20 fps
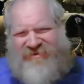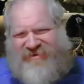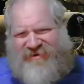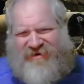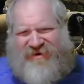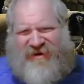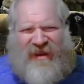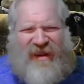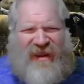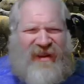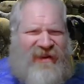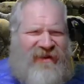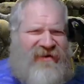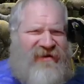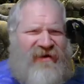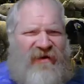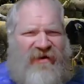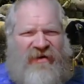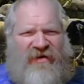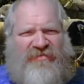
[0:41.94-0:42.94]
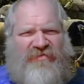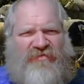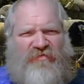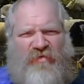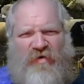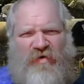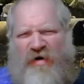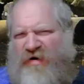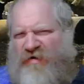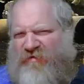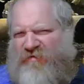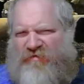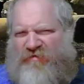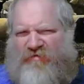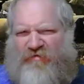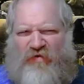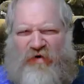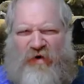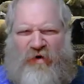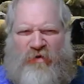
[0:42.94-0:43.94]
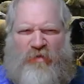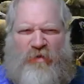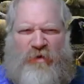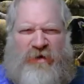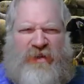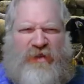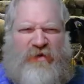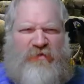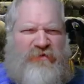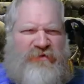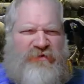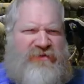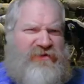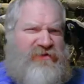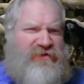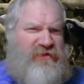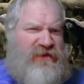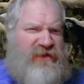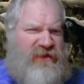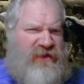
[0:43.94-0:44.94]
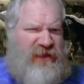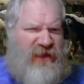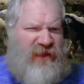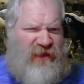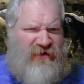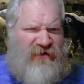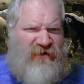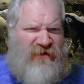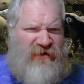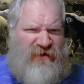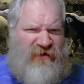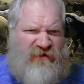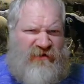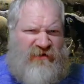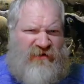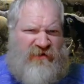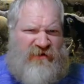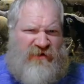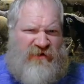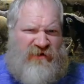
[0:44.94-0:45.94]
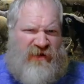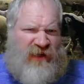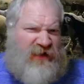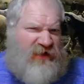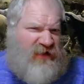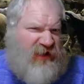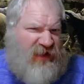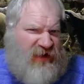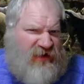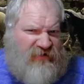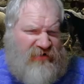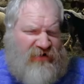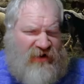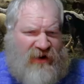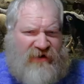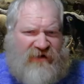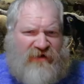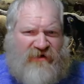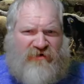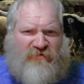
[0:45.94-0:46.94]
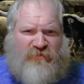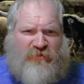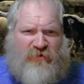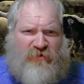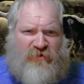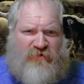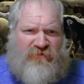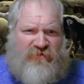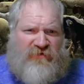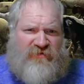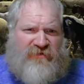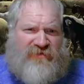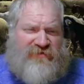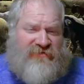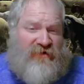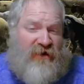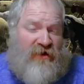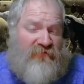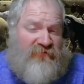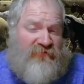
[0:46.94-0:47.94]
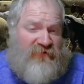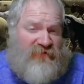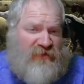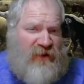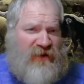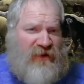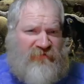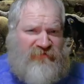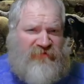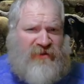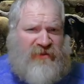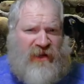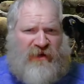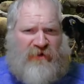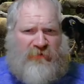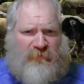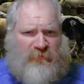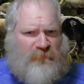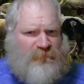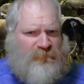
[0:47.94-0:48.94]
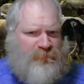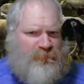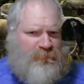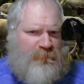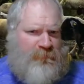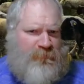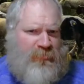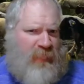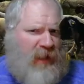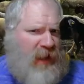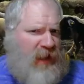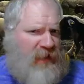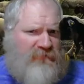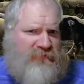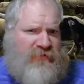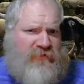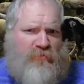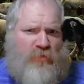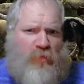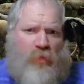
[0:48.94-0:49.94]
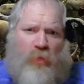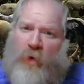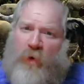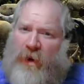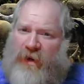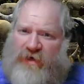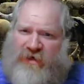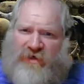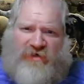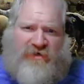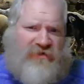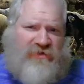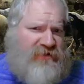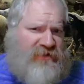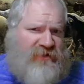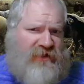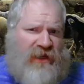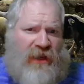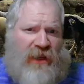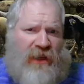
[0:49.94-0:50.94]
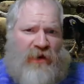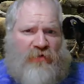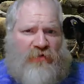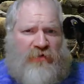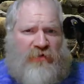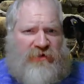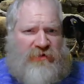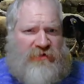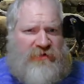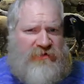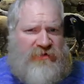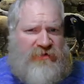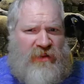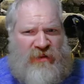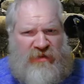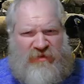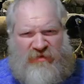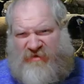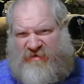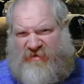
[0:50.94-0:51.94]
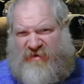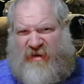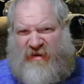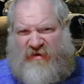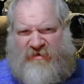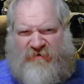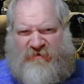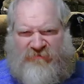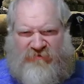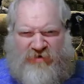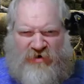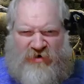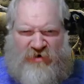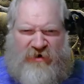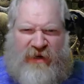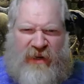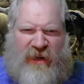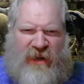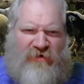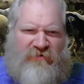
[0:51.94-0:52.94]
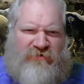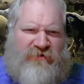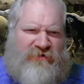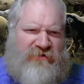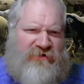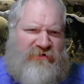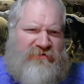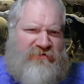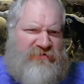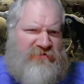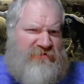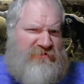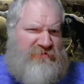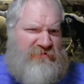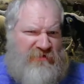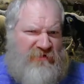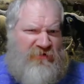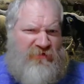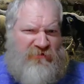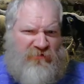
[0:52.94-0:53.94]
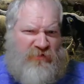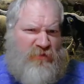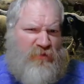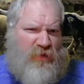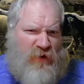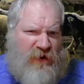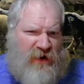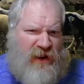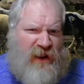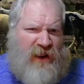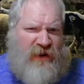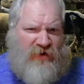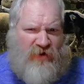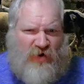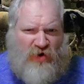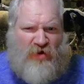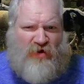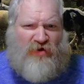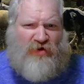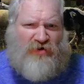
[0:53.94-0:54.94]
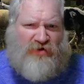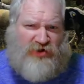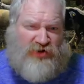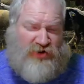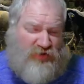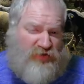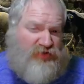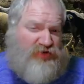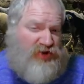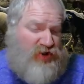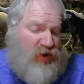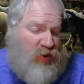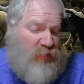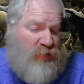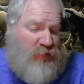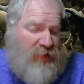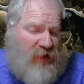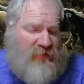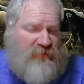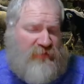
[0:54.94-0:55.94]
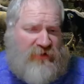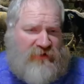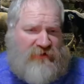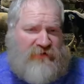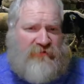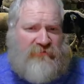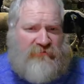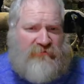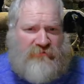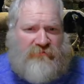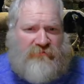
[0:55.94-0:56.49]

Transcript: and I got on the wrong foot when he was still a kid, and later I didn't approve of his lifestyle. I've been waiting to see how his sons have turned out, and from what I heard, you show promise.